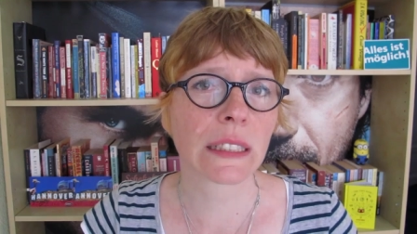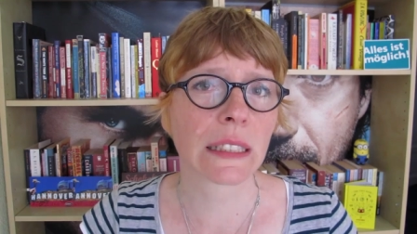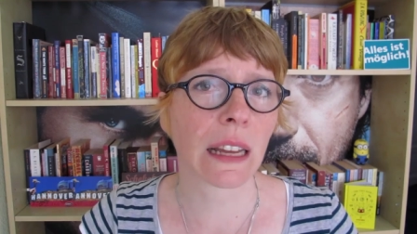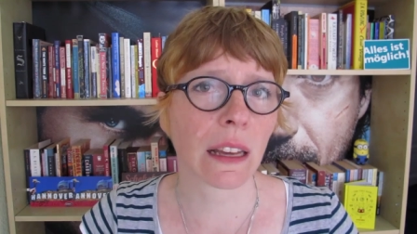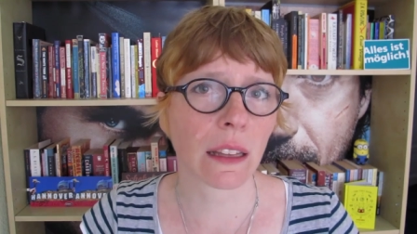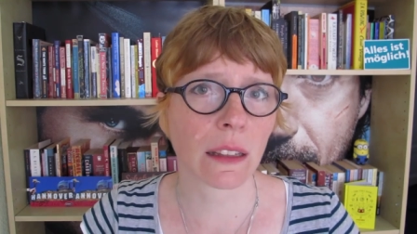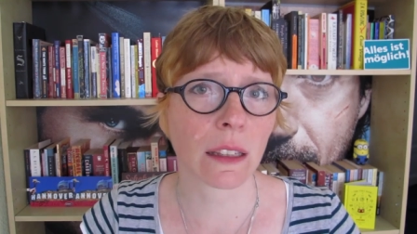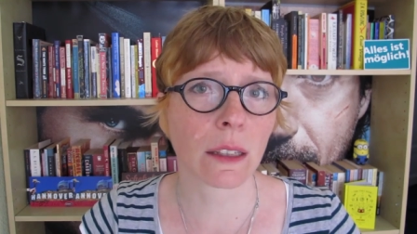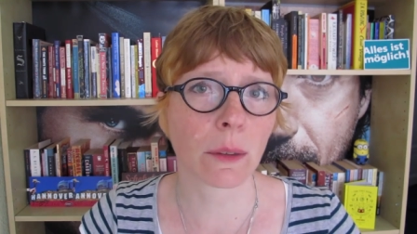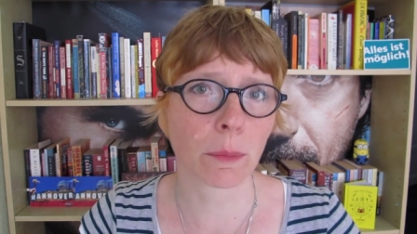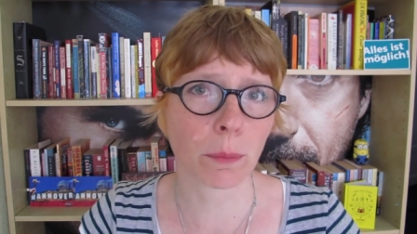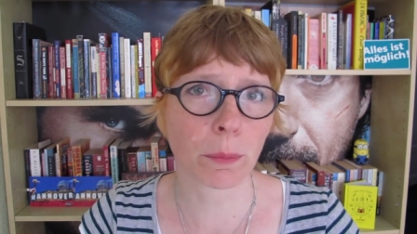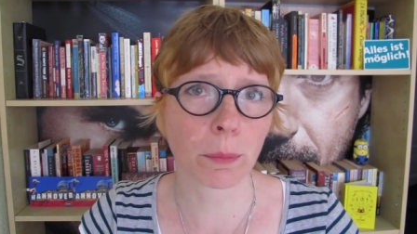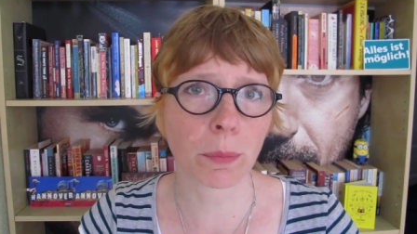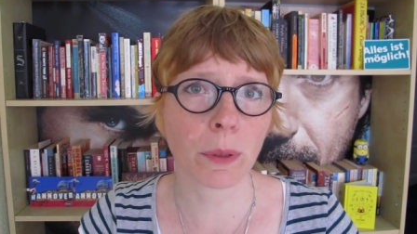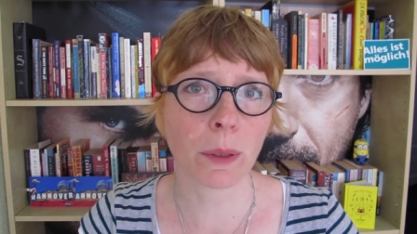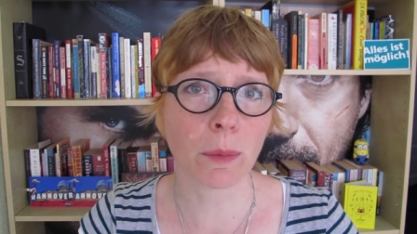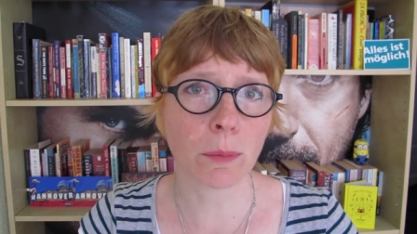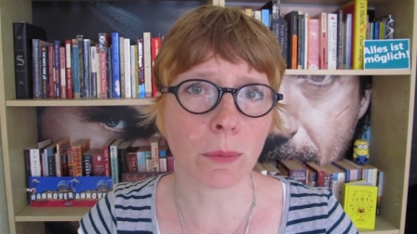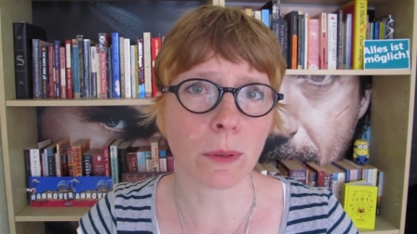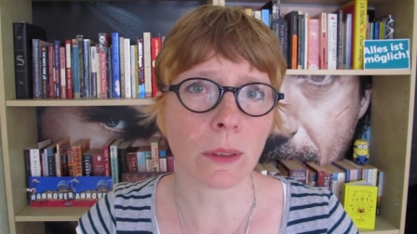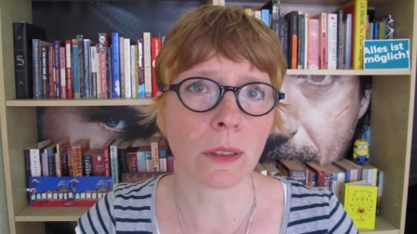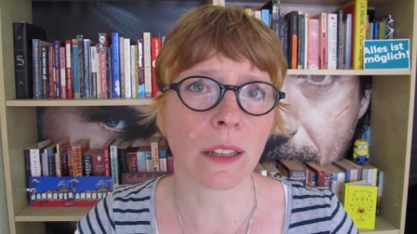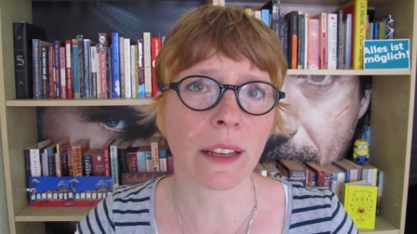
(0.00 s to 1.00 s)
in other
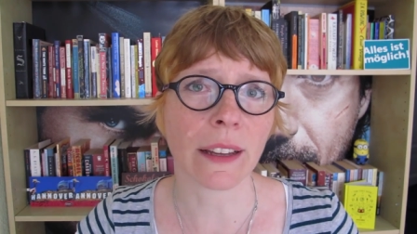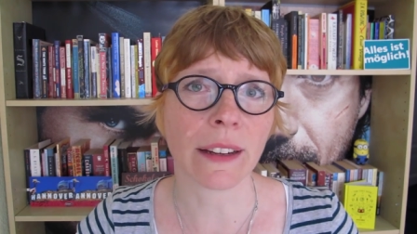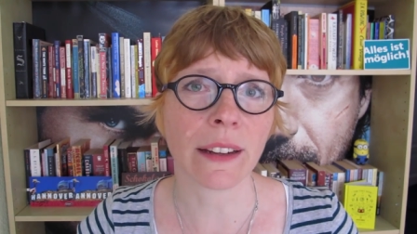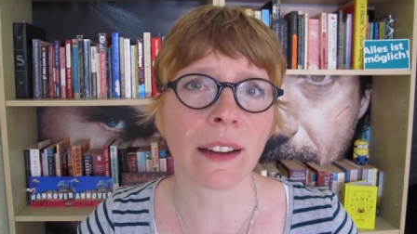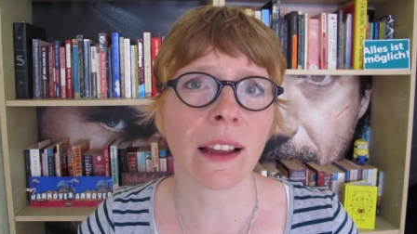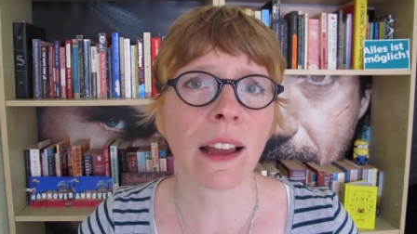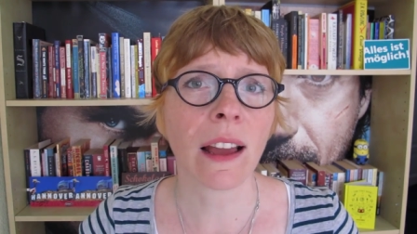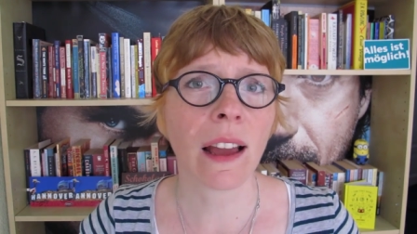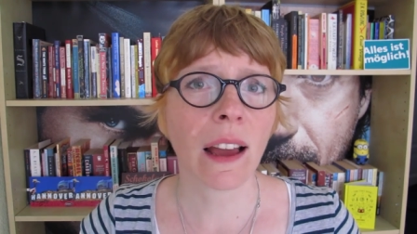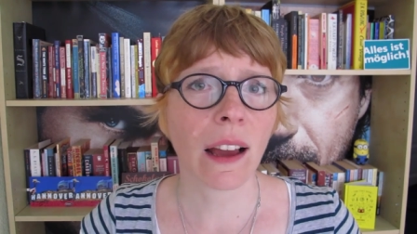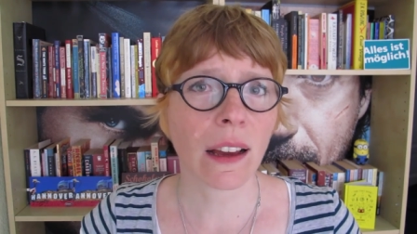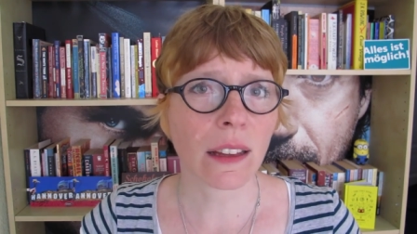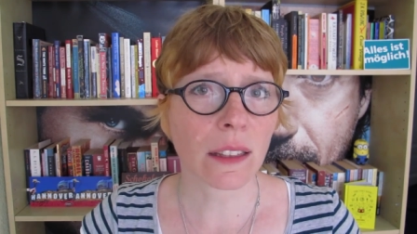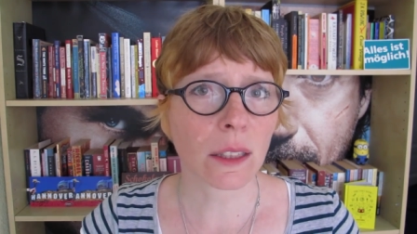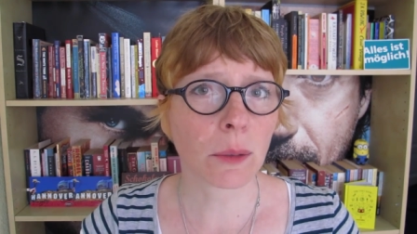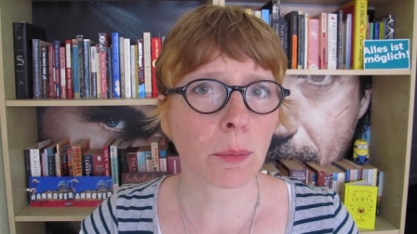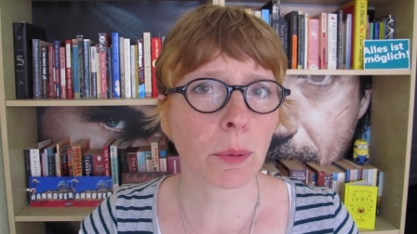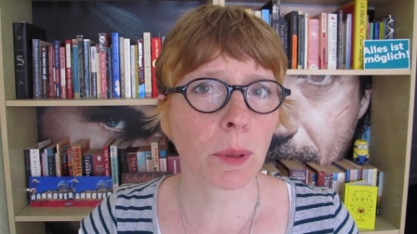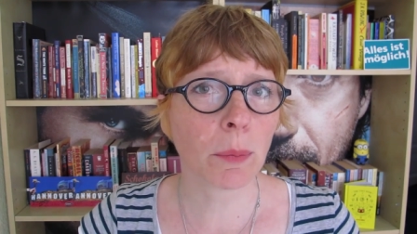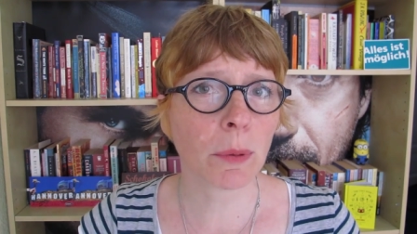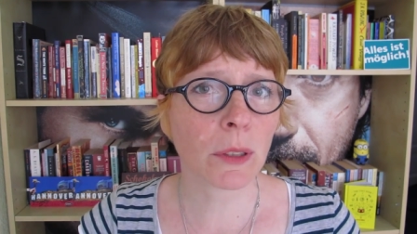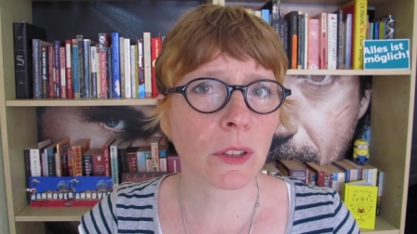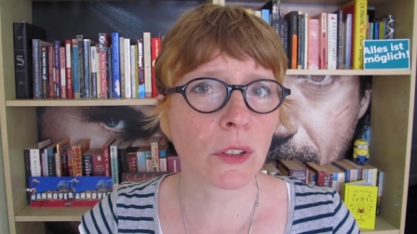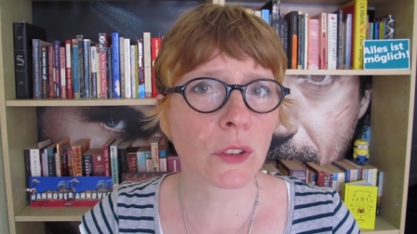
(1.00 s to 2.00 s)
people and other
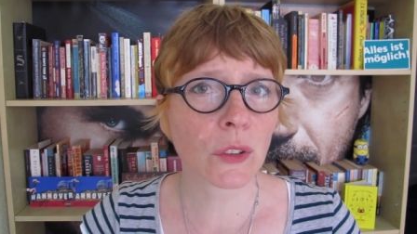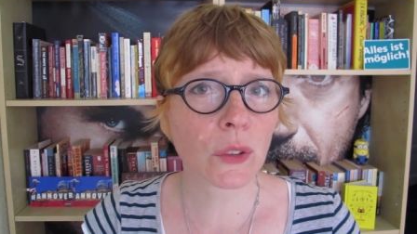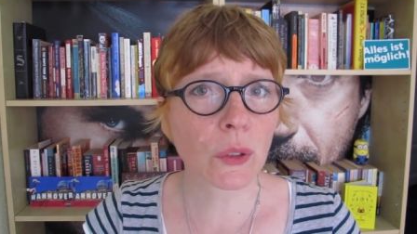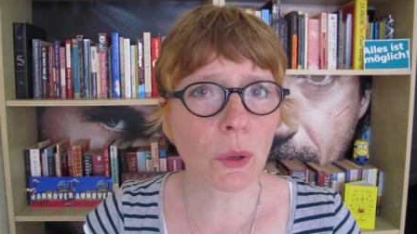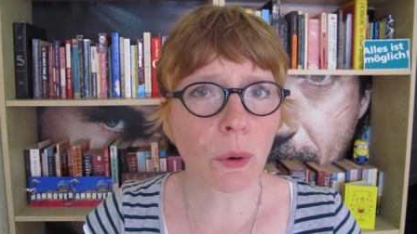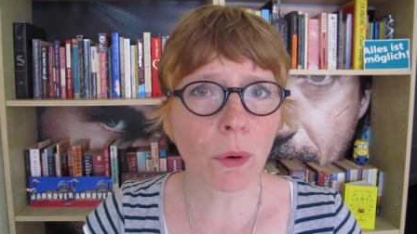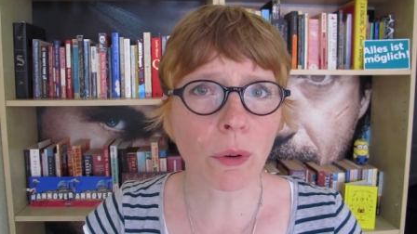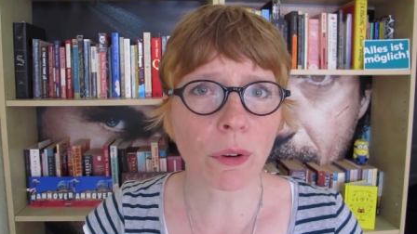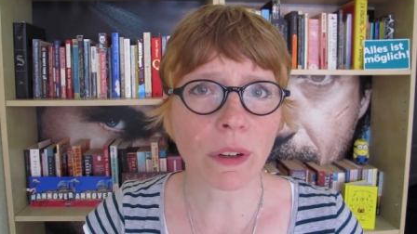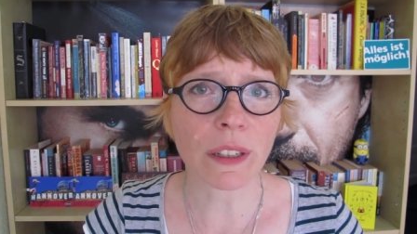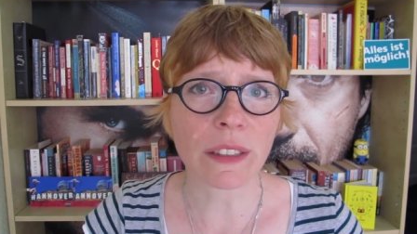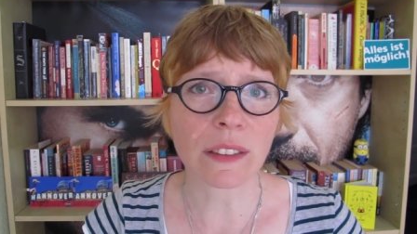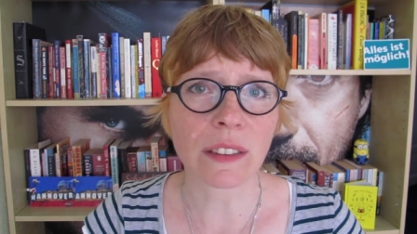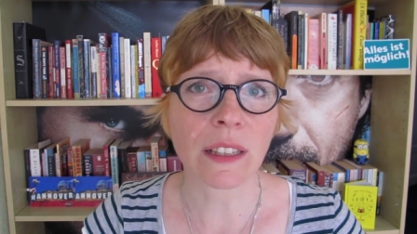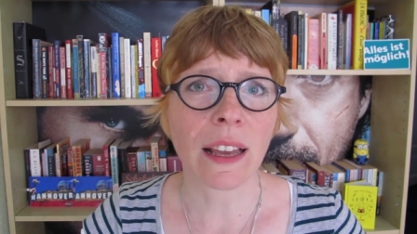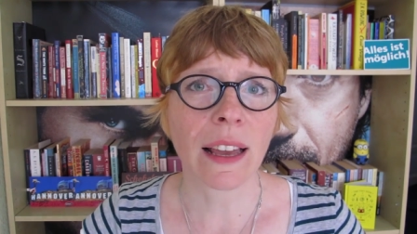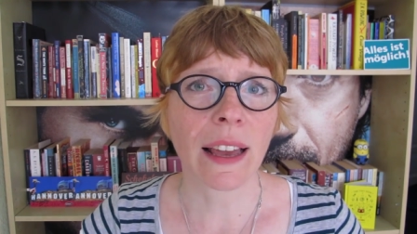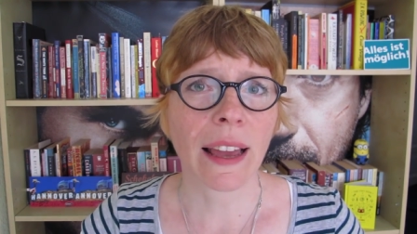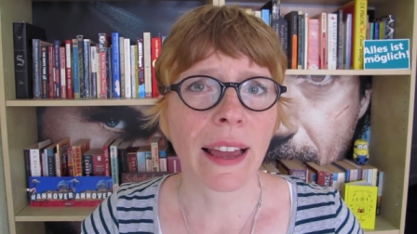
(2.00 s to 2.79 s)
people's stories,